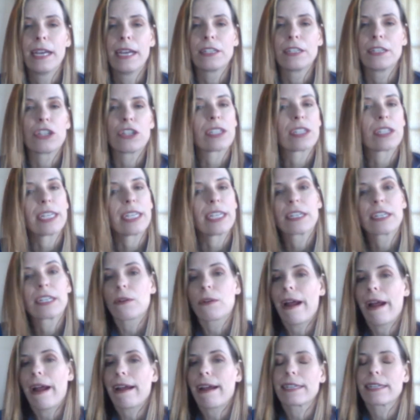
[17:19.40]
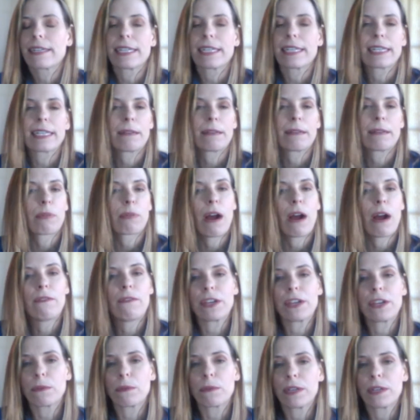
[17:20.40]
just interacting and
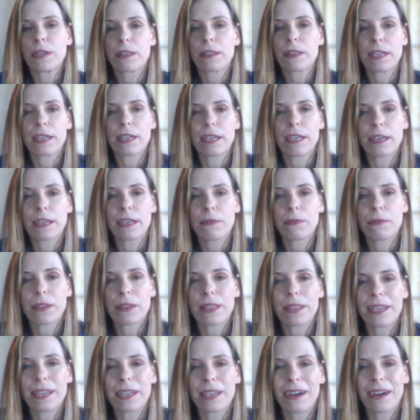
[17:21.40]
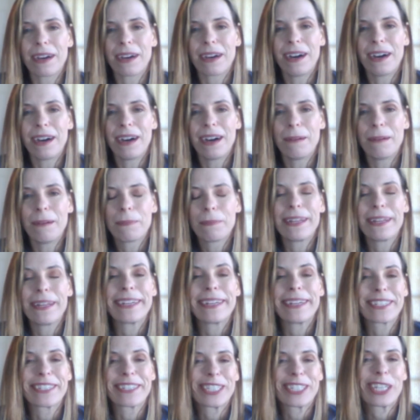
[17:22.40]
improving with the
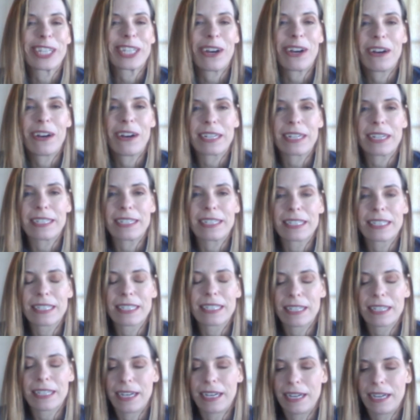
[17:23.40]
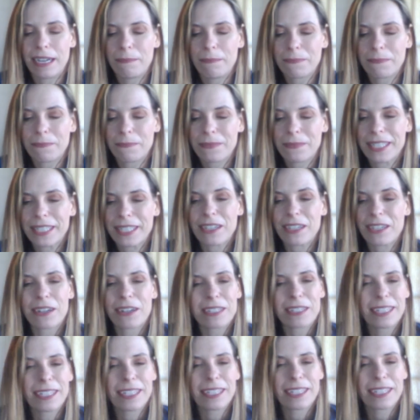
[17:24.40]
players in the audience. It's hard
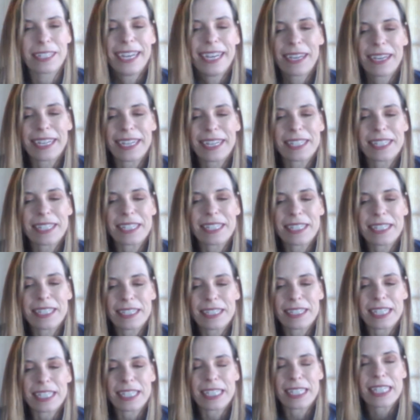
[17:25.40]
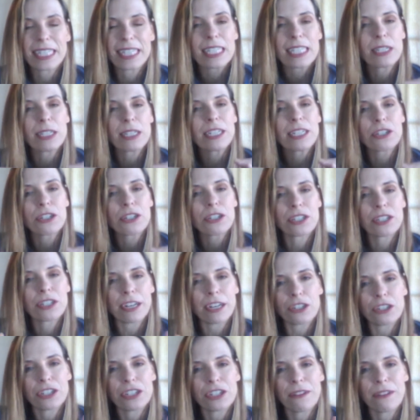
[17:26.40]
to, because it's this
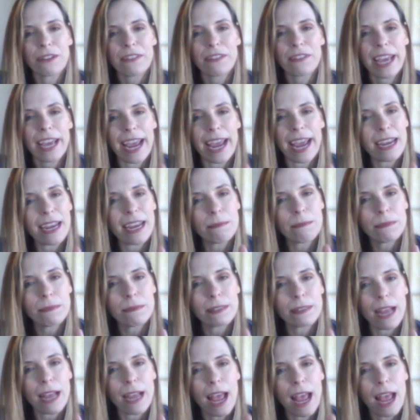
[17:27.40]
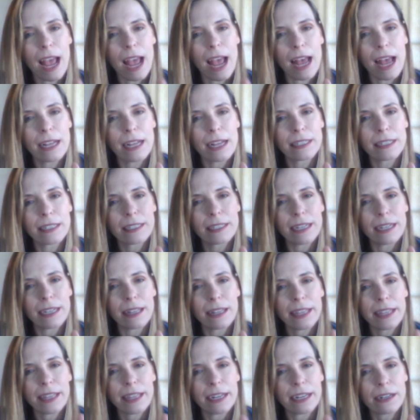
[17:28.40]
intersection of games and
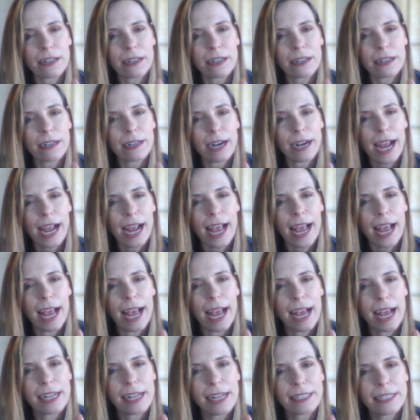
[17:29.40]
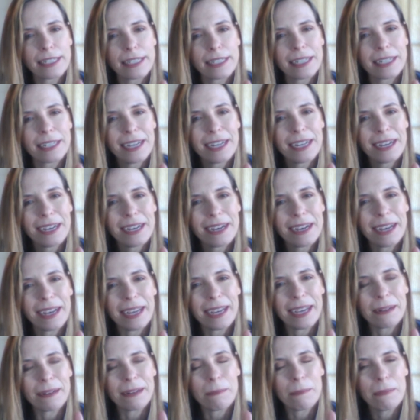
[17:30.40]
theater, and
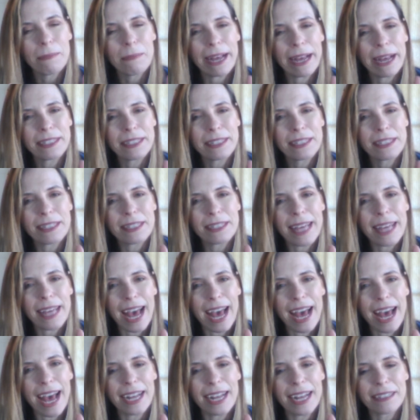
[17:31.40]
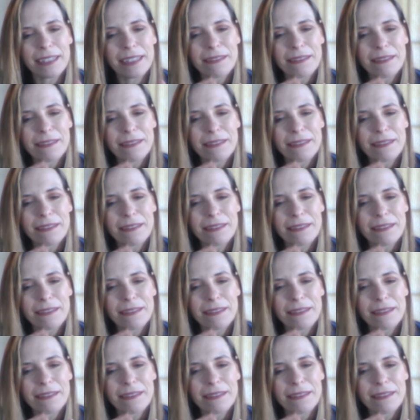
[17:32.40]
it bends that